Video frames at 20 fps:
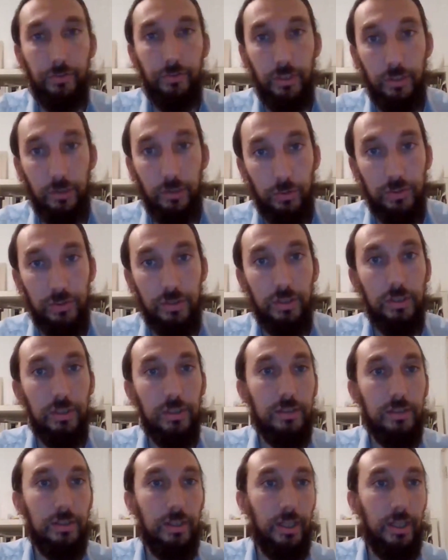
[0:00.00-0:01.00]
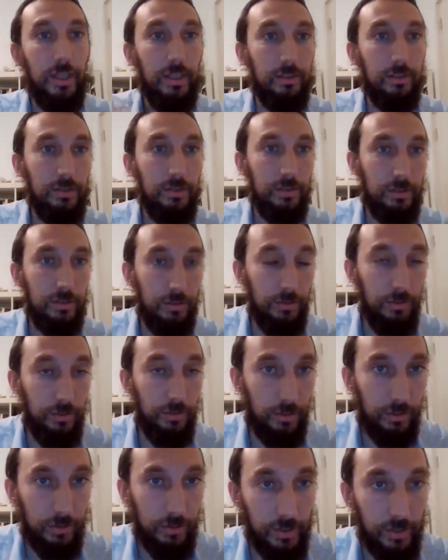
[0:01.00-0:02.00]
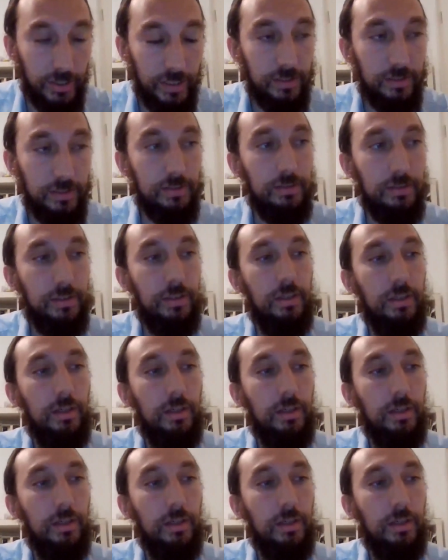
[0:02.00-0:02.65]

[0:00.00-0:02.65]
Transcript: 3.25 years, that's not correct.